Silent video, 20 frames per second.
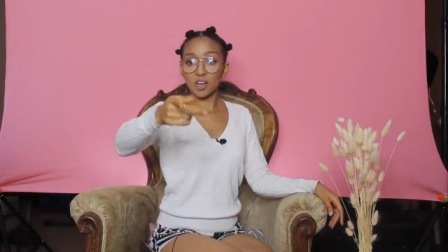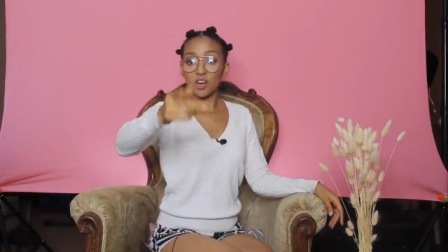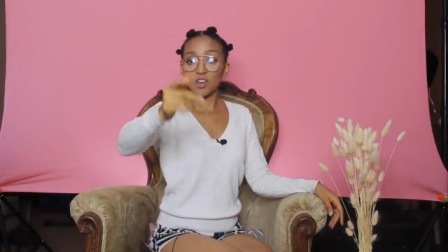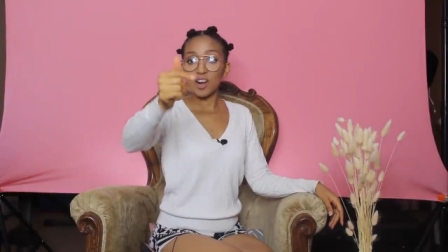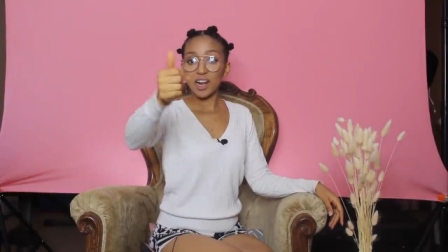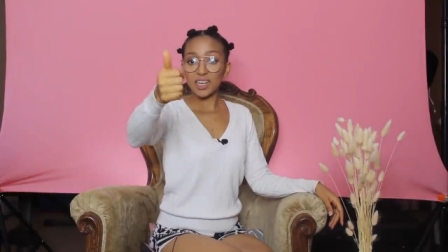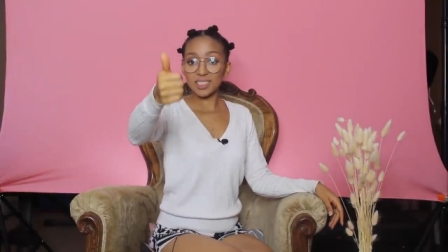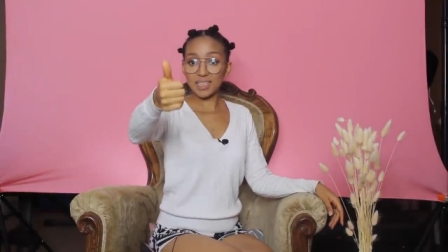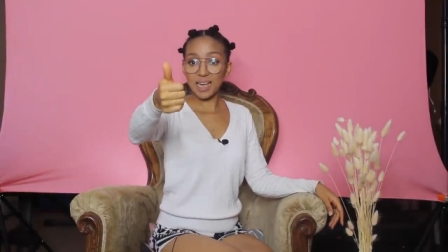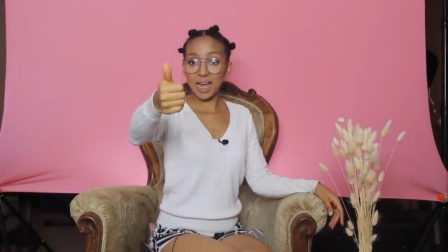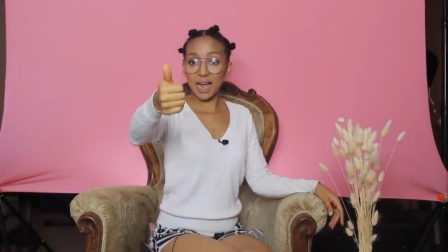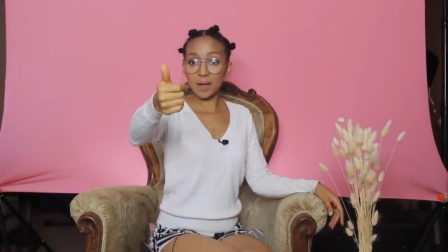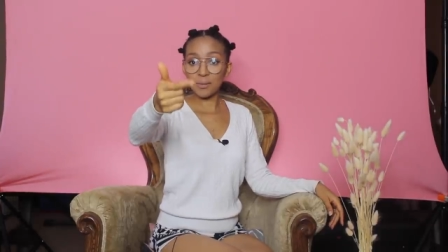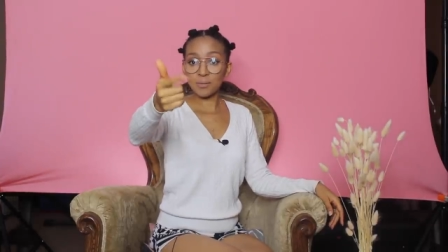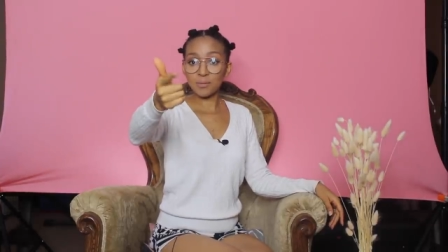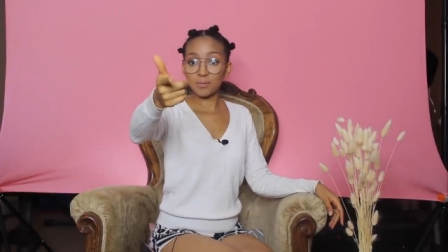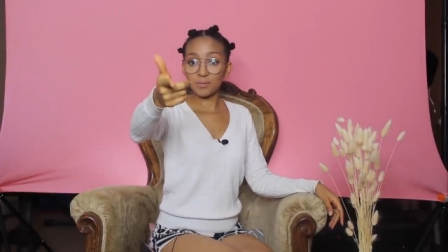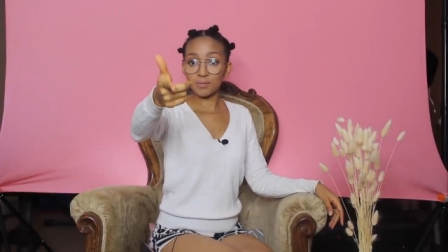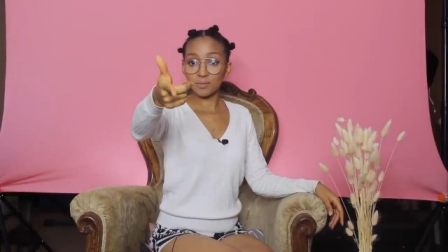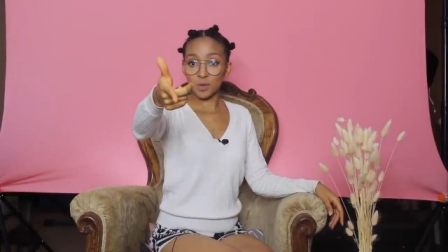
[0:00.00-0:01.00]
Right
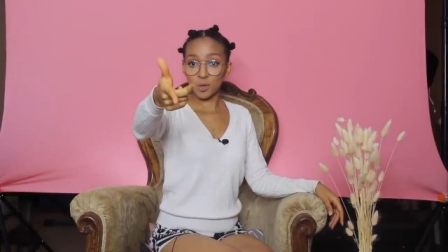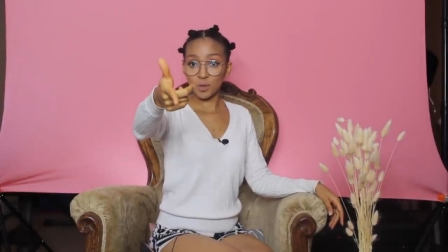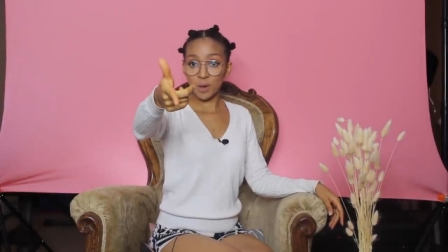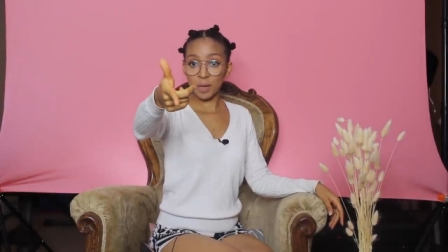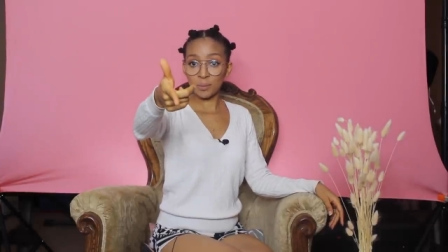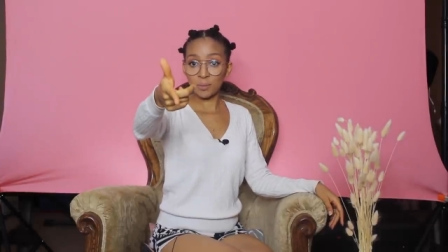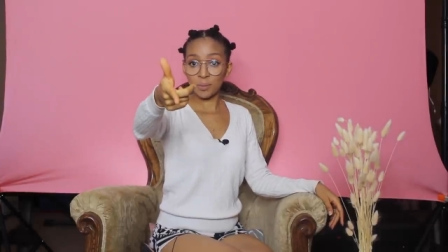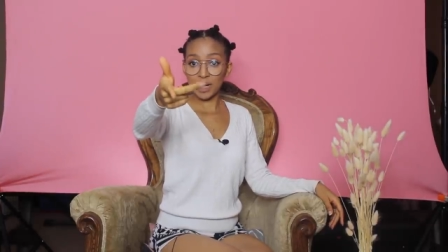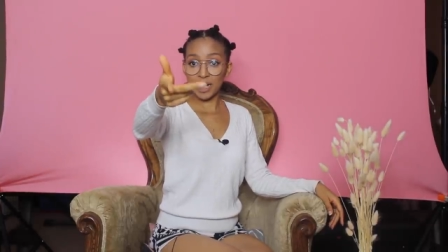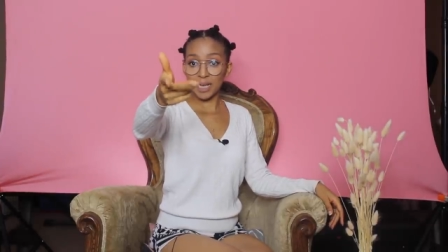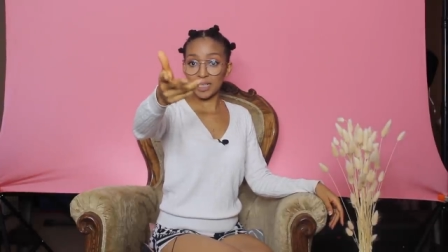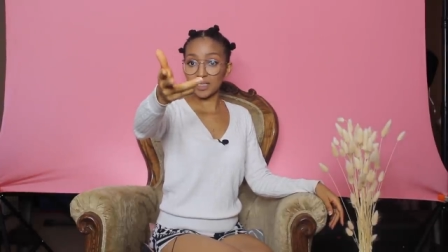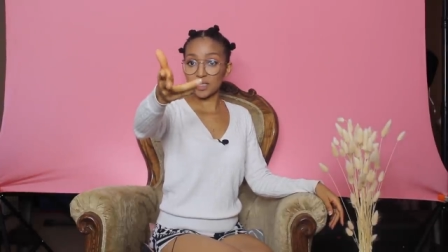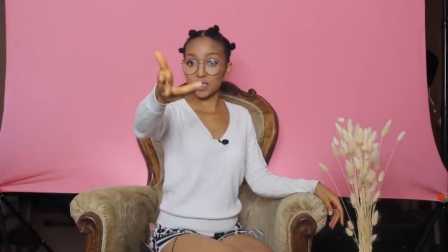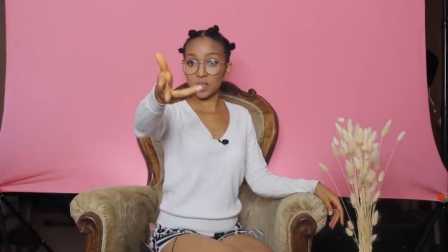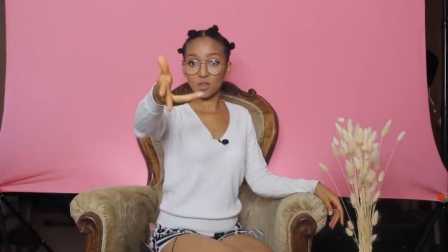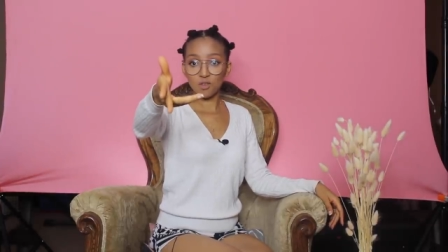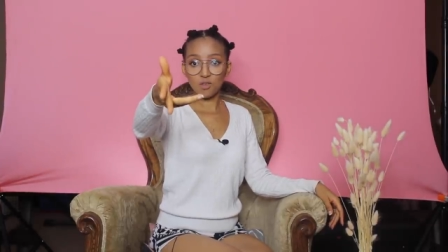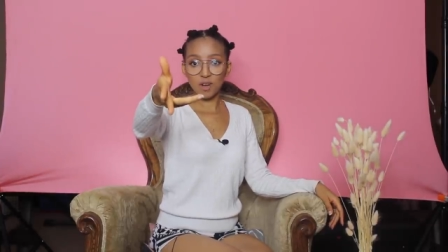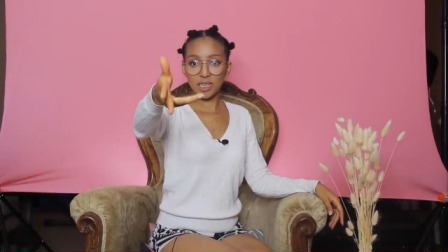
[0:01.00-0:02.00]
time, right
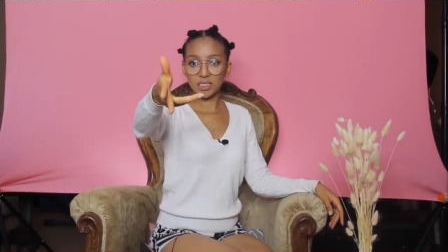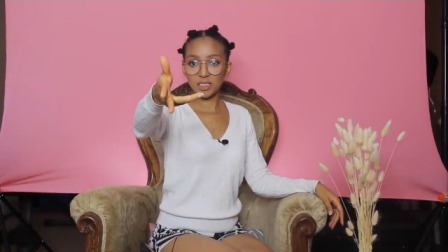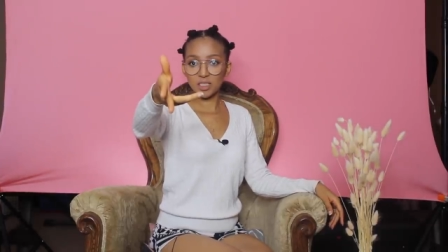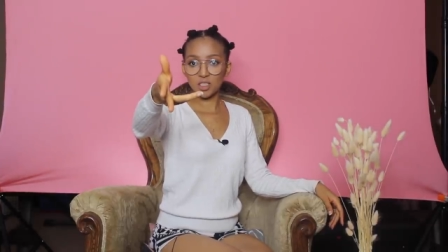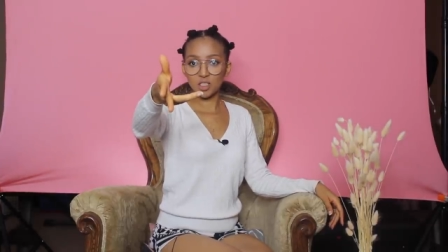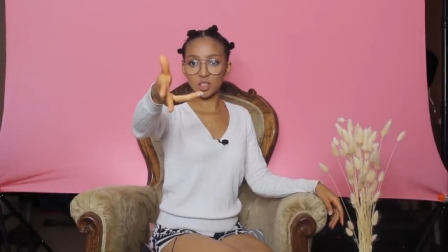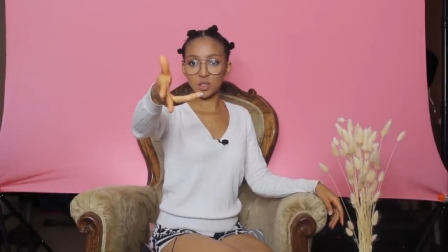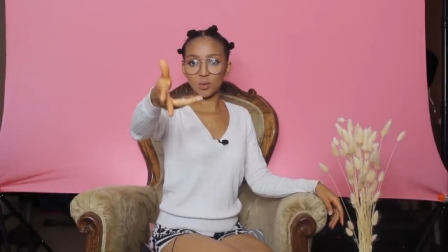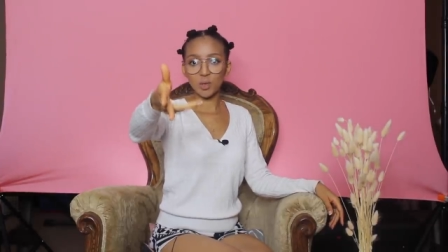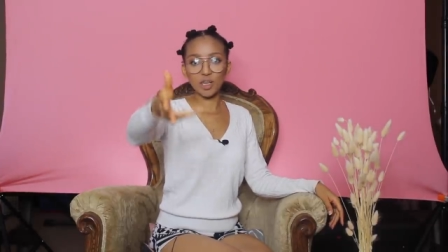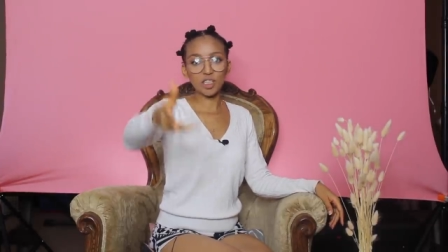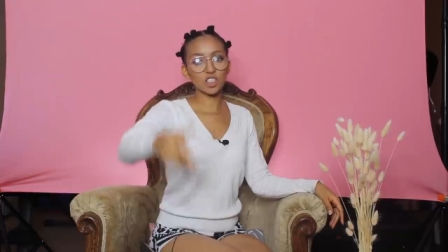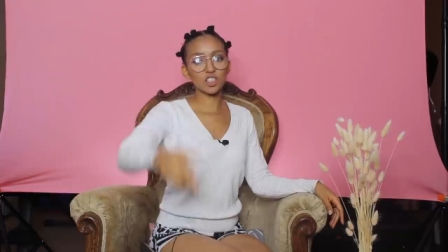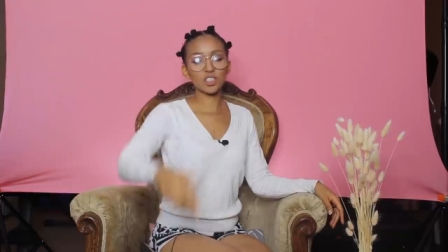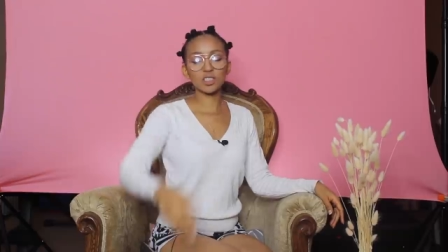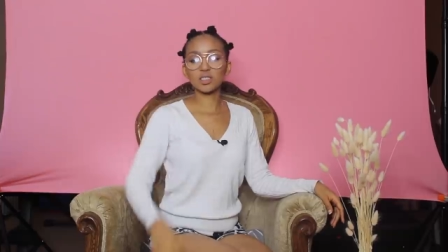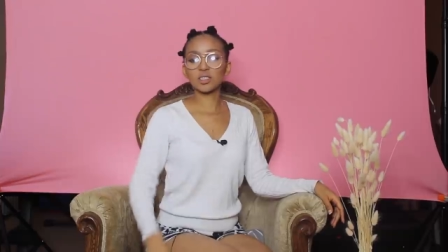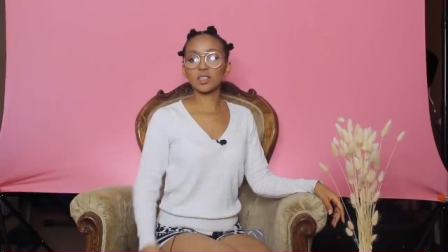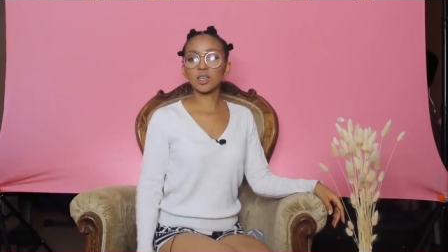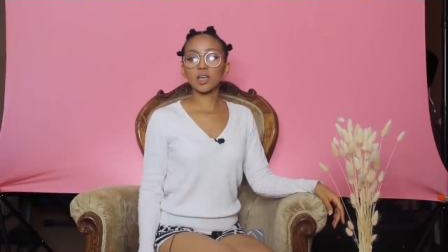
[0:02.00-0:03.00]
place, right
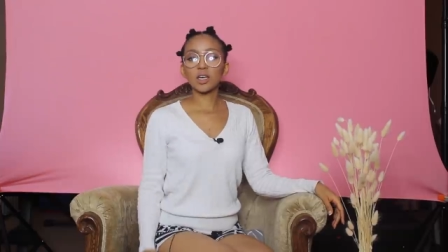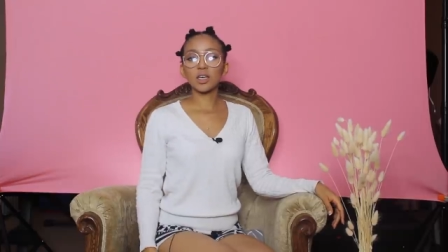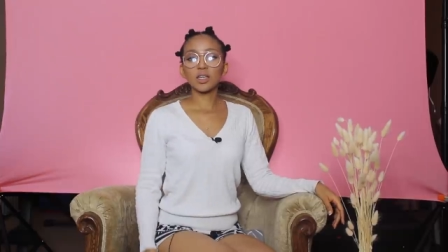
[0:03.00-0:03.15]
situation,